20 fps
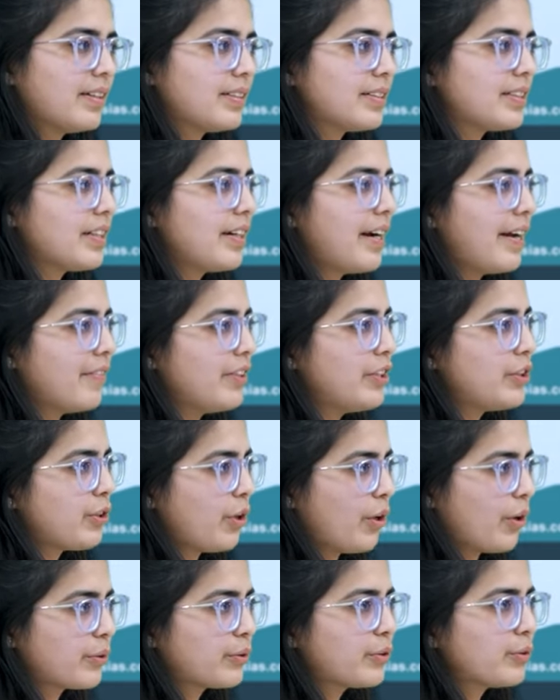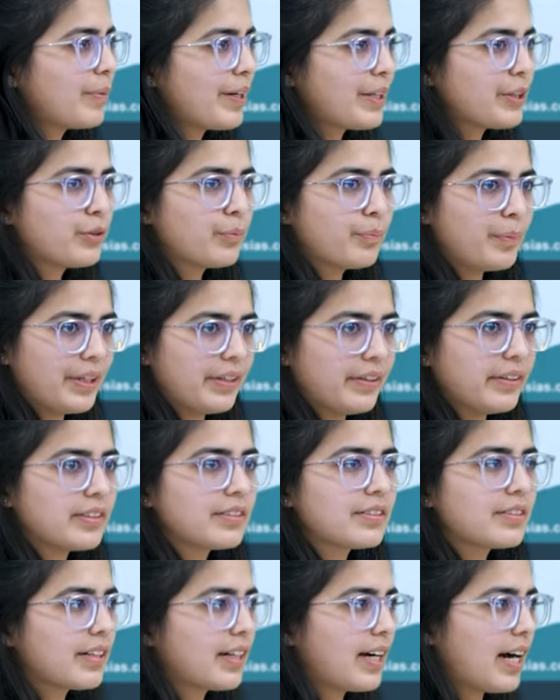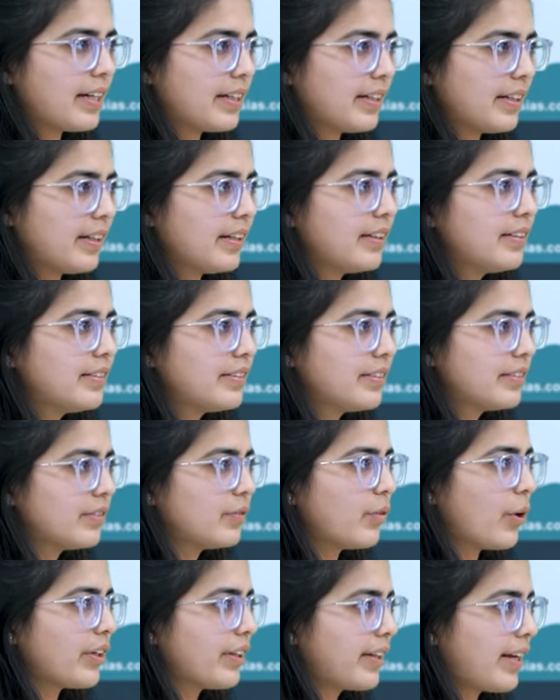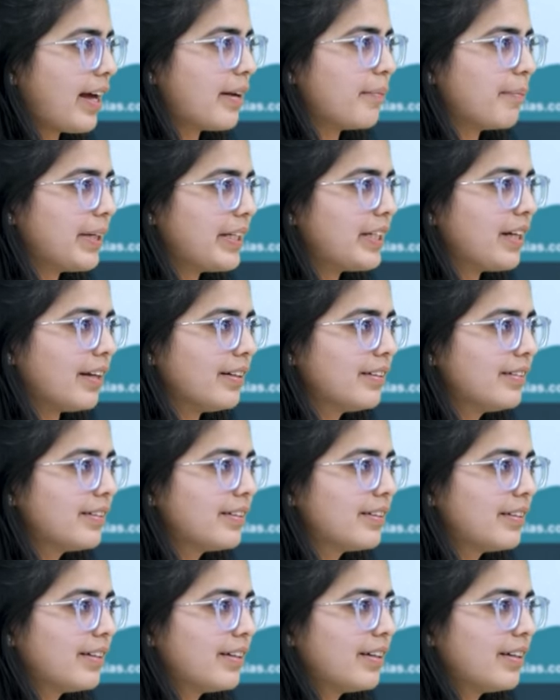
Sir, I will talk to my superiors regarding it, what can be done.